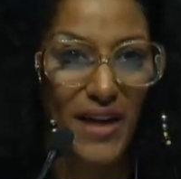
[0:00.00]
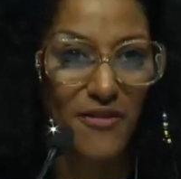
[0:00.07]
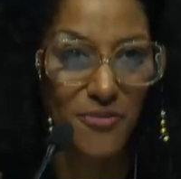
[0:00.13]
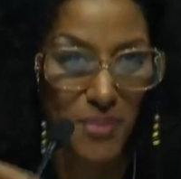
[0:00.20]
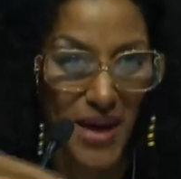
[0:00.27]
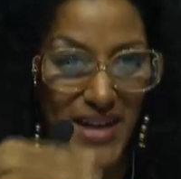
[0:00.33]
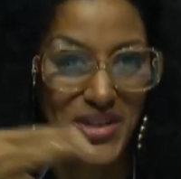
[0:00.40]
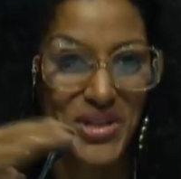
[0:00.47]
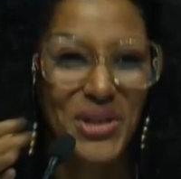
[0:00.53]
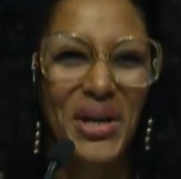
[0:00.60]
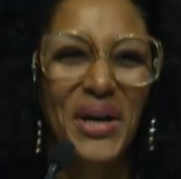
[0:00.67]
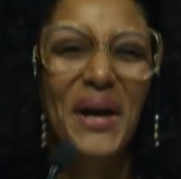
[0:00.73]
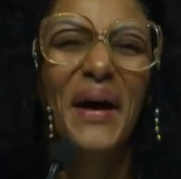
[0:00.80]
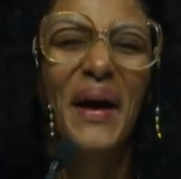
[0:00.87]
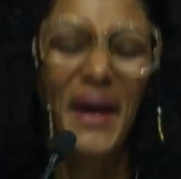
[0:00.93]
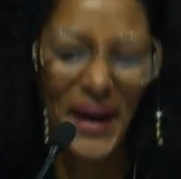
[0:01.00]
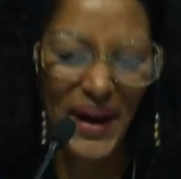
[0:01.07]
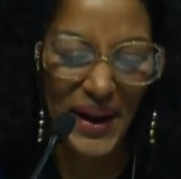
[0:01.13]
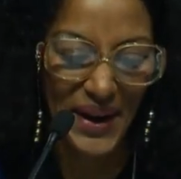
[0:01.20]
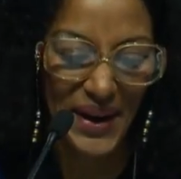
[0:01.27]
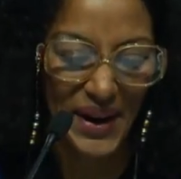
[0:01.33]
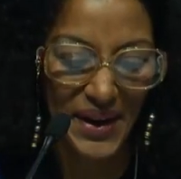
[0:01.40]
have met,
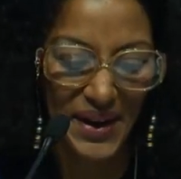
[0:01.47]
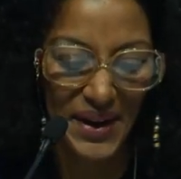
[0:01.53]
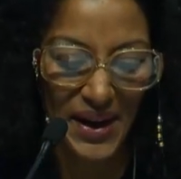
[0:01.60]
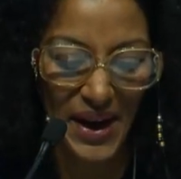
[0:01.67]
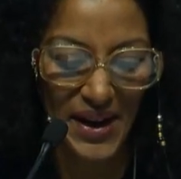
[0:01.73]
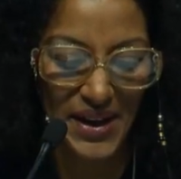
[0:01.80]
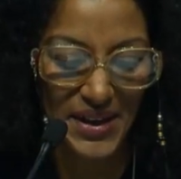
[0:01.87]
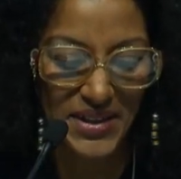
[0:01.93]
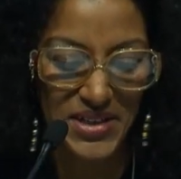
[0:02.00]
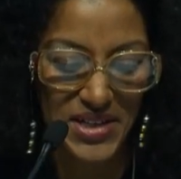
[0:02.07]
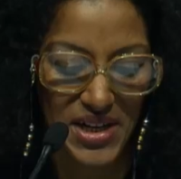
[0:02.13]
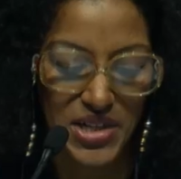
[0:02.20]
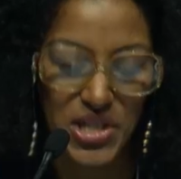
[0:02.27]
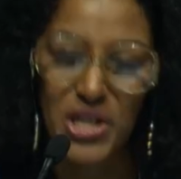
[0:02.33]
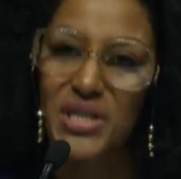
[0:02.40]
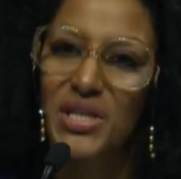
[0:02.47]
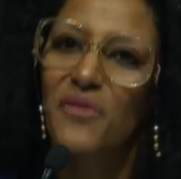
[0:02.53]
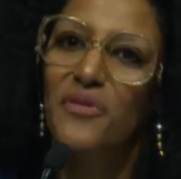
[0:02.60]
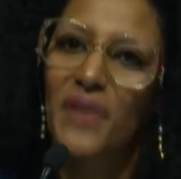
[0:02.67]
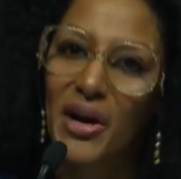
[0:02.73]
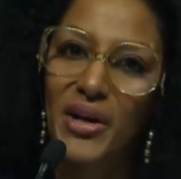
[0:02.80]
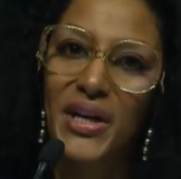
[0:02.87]
and she's a
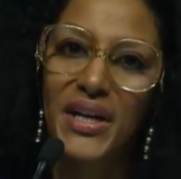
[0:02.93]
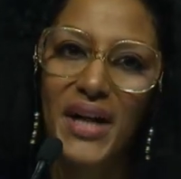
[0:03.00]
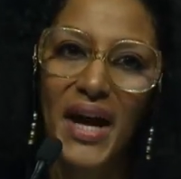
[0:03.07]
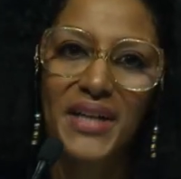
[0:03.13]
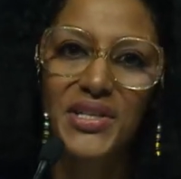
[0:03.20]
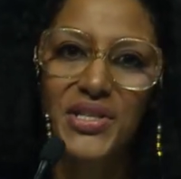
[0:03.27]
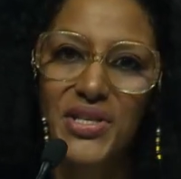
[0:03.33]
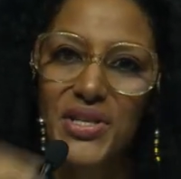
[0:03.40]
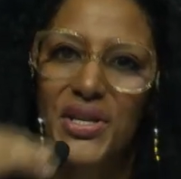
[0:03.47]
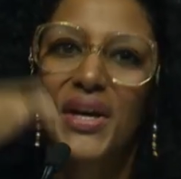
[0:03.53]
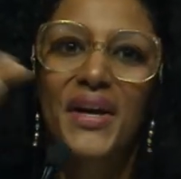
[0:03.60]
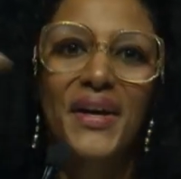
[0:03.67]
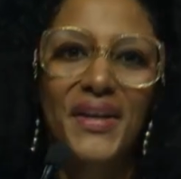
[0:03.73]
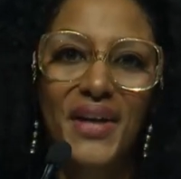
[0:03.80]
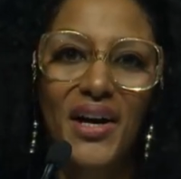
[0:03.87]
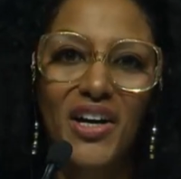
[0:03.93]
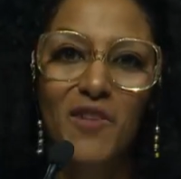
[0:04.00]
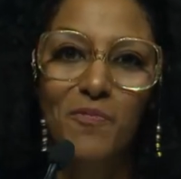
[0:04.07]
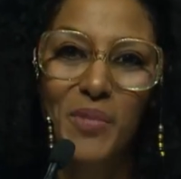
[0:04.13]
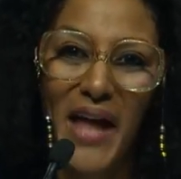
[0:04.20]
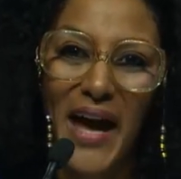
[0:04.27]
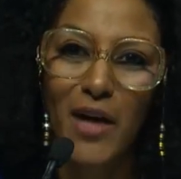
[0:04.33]
very nice
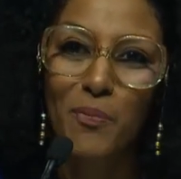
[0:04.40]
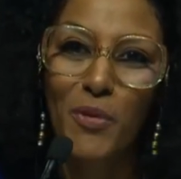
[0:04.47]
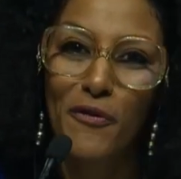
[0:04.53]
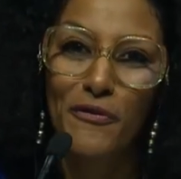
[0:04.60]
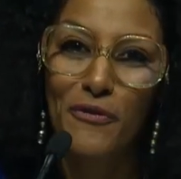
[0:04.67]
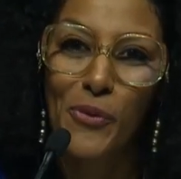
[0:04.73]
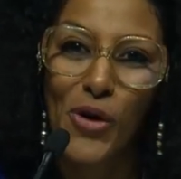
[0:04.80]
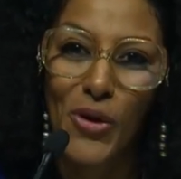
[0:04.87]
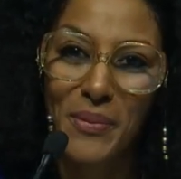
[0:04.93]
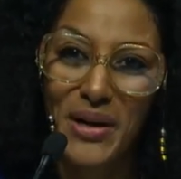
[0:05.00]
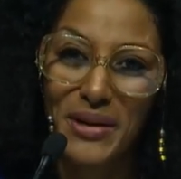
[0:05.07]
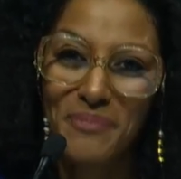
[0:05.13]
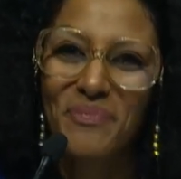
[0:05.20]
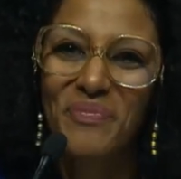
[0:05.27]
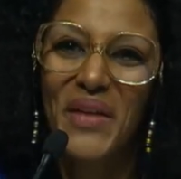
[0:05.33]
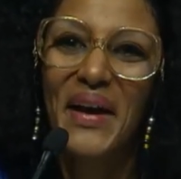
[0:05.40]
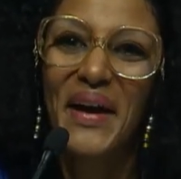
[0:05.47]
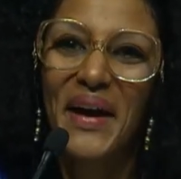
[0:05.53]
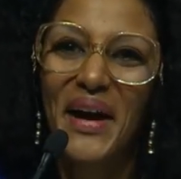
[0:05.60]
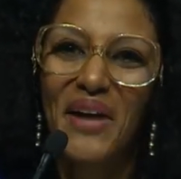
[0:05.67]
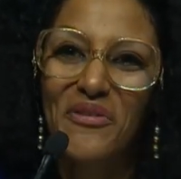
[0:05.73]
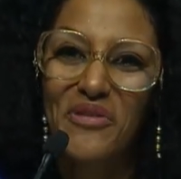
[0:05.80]
young black performer
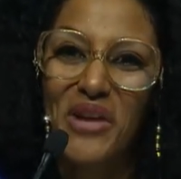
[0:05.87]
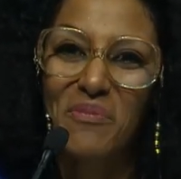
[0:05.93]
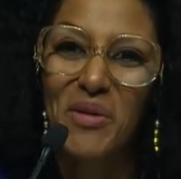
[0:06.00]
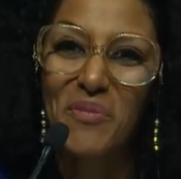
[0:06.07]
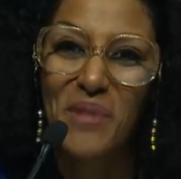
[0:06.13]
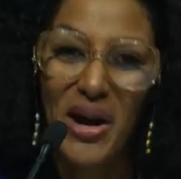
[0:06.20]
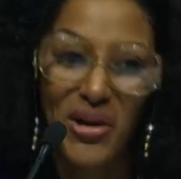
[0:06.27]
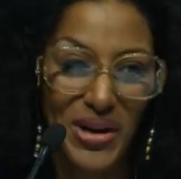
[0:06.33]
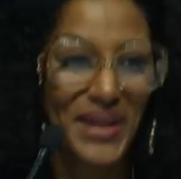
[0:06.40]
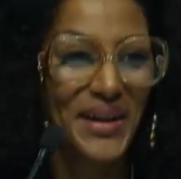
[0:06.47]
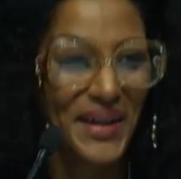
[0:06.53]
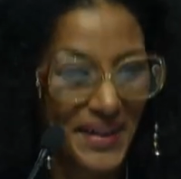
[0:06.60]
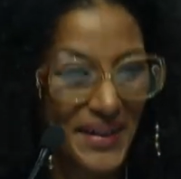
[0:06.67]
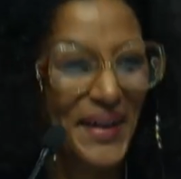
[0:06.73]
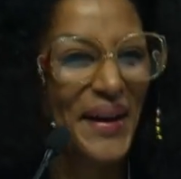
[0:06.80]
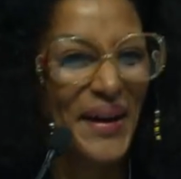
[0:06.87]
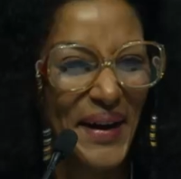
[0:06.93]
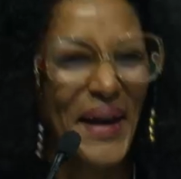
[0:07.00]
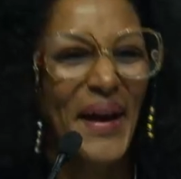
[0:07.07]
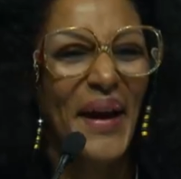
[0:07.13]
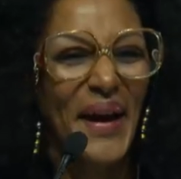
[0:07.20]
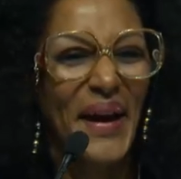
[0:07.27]
from America.
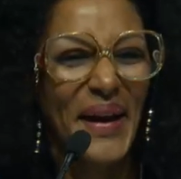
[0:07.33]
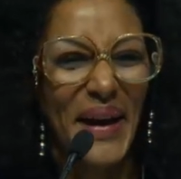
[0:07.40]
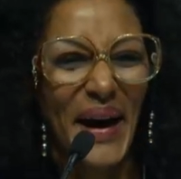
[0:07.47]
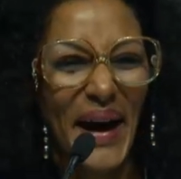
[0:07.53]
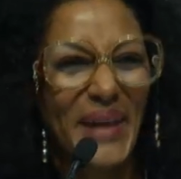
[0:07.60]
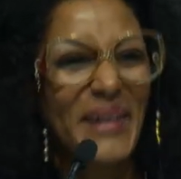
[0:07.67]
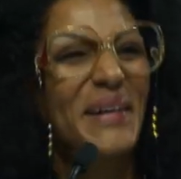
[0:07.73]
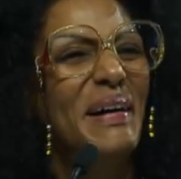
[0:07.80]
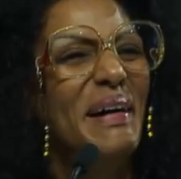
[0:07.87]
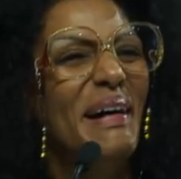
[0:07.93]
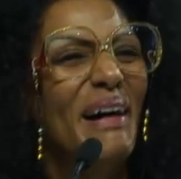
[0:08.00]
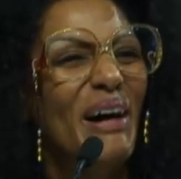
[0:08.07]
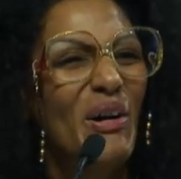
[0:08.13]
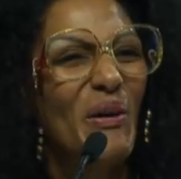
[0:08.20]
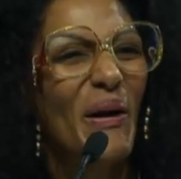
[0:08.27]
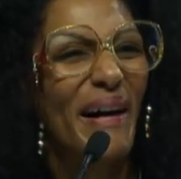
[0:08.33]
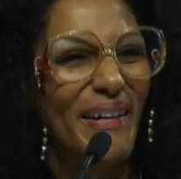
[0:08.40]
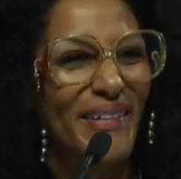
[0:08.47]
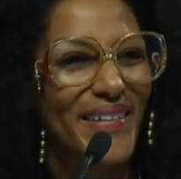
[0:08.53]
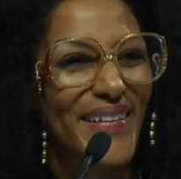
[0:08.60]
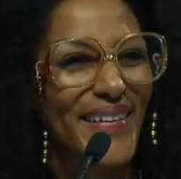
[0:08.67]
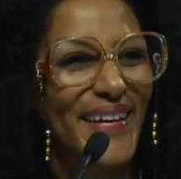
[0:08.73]
Yeah,
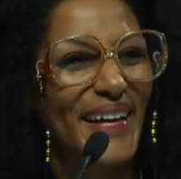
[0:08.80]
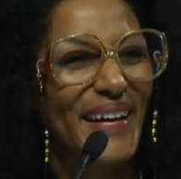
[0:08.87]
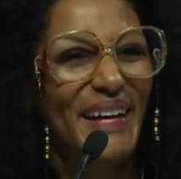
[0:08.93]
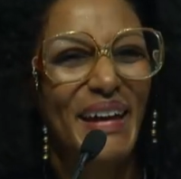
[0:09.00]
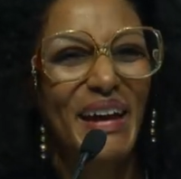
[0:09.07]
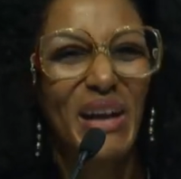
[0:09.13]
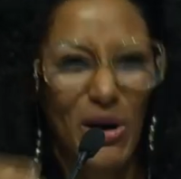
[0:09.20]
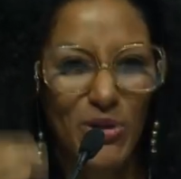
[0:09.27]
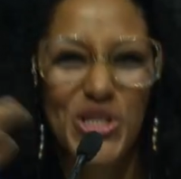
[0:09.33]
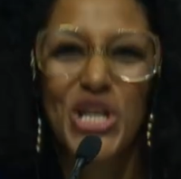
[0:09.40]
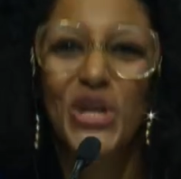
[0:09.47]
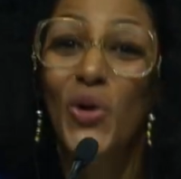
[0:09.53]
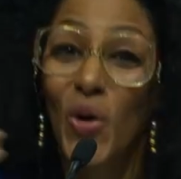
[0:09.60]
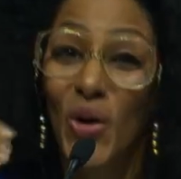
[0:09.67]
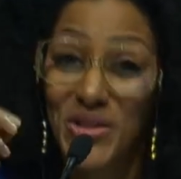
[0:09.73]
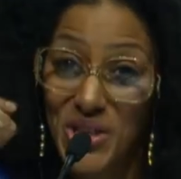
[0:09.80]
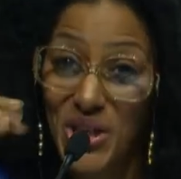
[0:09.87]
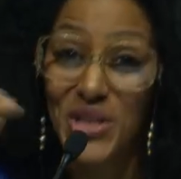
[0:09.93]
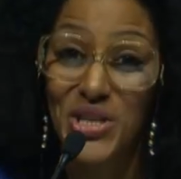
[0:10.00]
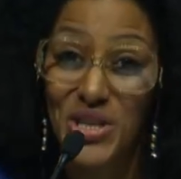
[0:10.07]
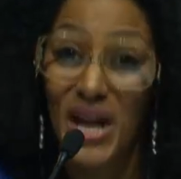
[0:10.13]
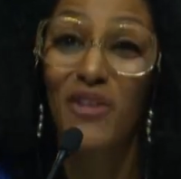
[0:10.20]
well, you know, she calls
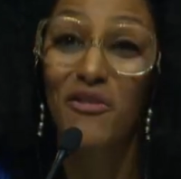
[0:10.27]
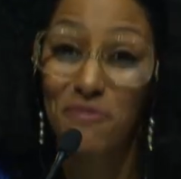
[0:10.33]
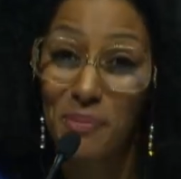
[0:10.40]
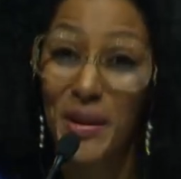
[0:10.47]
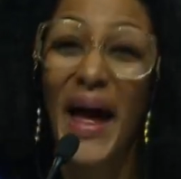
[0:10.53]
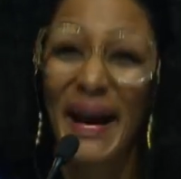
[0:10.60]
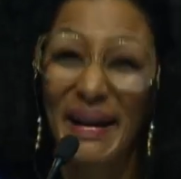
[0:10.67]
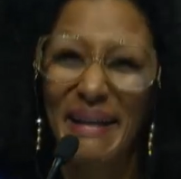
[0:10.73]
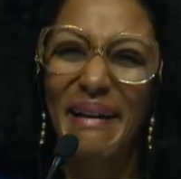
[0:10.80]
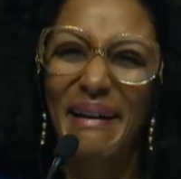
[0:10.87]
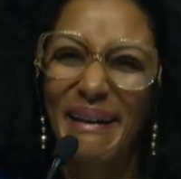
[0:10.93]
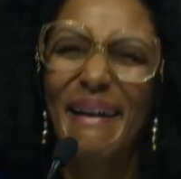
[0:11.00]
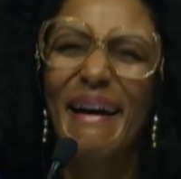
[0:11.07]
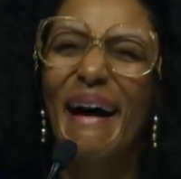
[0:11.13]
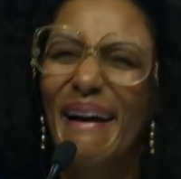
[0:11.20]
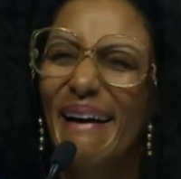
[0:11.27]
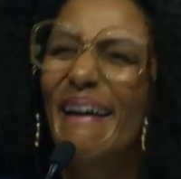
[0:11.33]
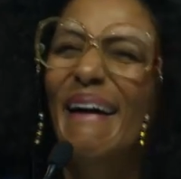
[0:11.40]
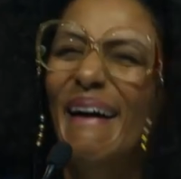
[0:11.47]
herself black, yeah.